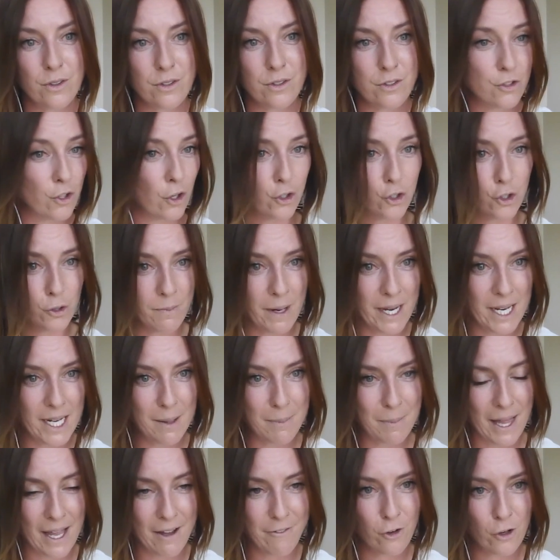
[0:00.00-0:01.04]
social media
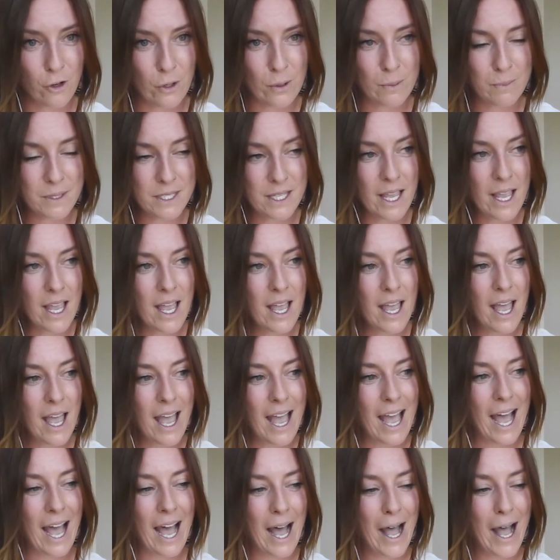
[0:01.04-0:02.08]
platforms.
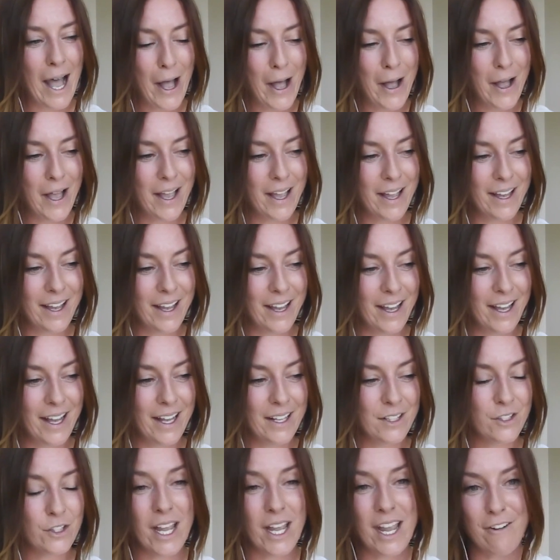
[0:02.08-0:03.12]
And
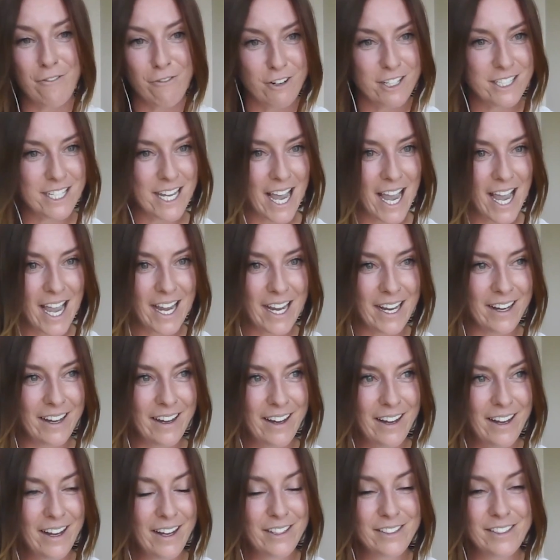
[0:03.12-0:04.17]
so every day,
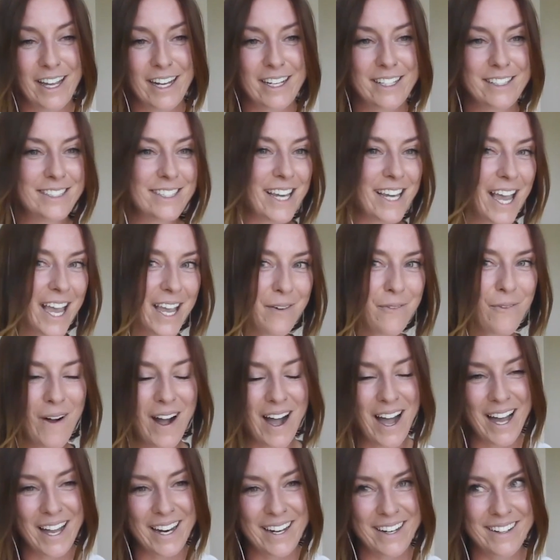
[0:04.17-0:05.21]
it's like, day
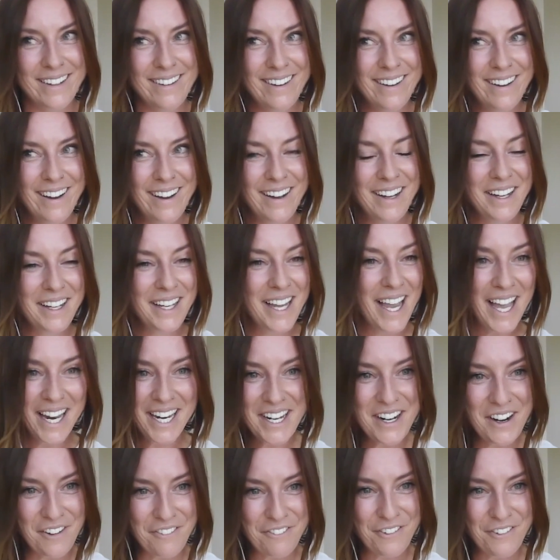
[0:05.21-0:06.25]
one, heading
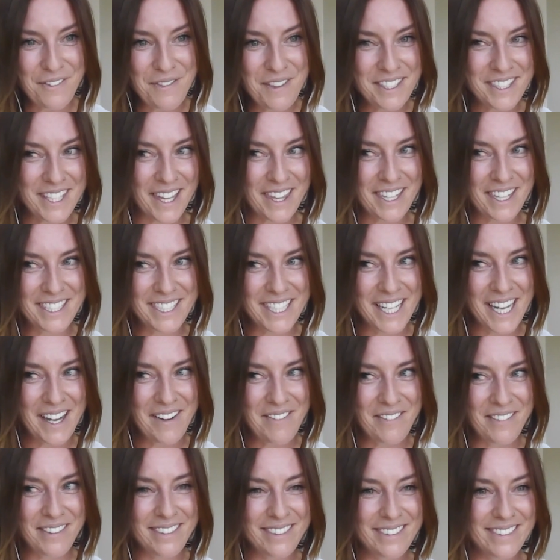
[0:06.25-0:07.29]
off from the southern
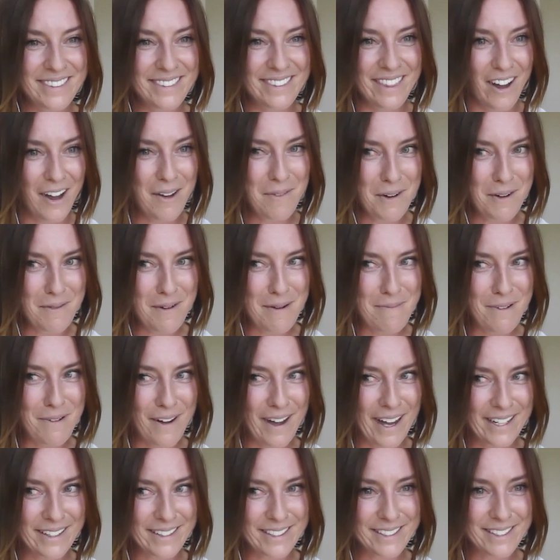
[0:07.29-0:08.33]
tip. I'm on my
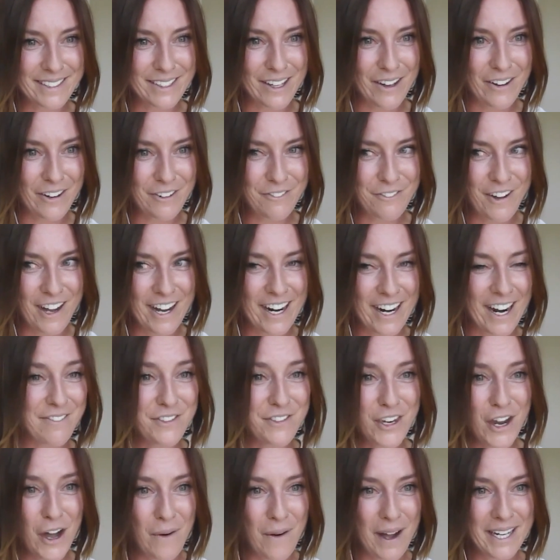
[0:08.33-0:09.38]
bike. This is horrifying. I have
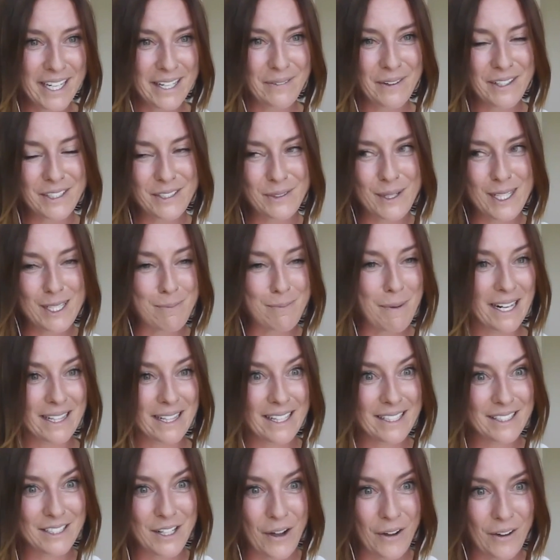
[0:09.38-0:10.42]
no idea what to expect.
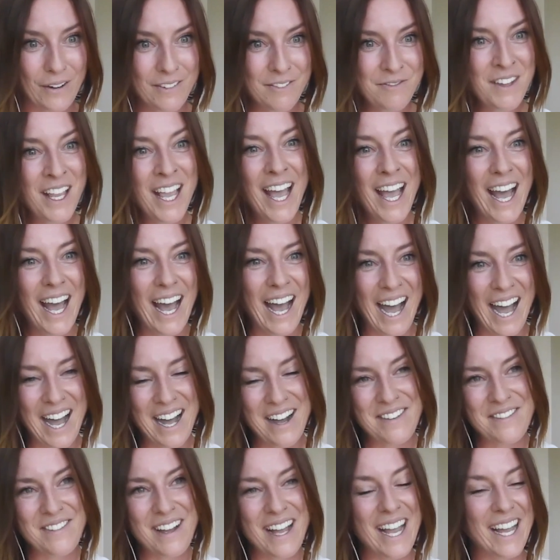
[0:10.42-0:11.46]
Let's go.
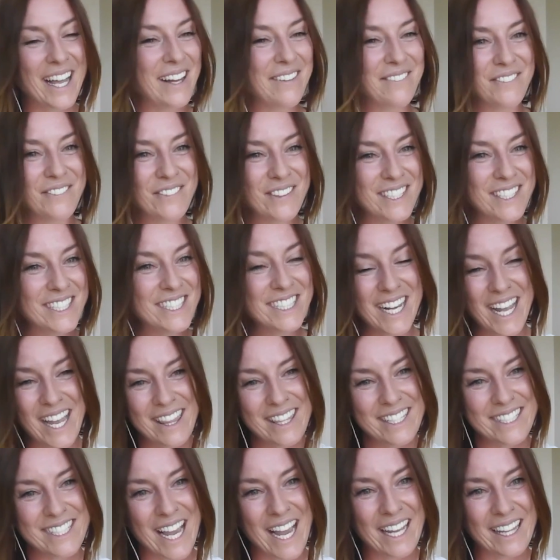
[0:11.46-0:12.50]
And would share
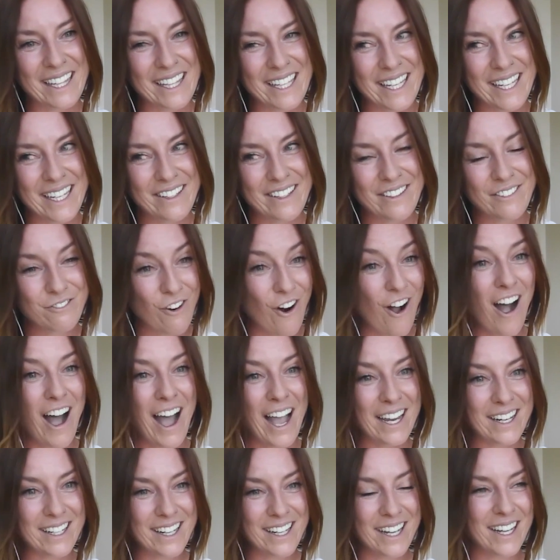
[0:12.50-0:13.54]
the daily
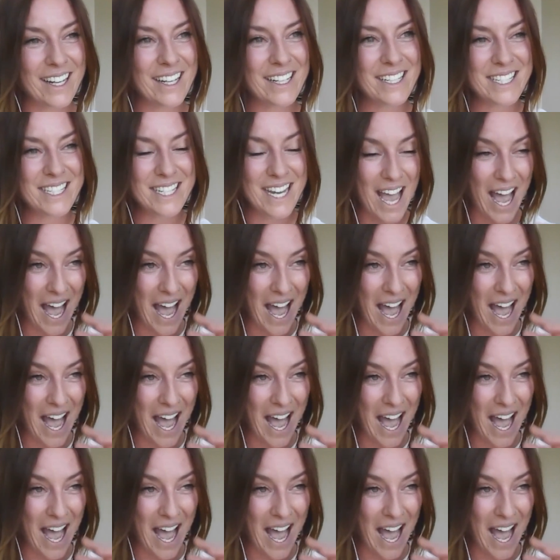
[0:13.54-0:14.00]
ride. And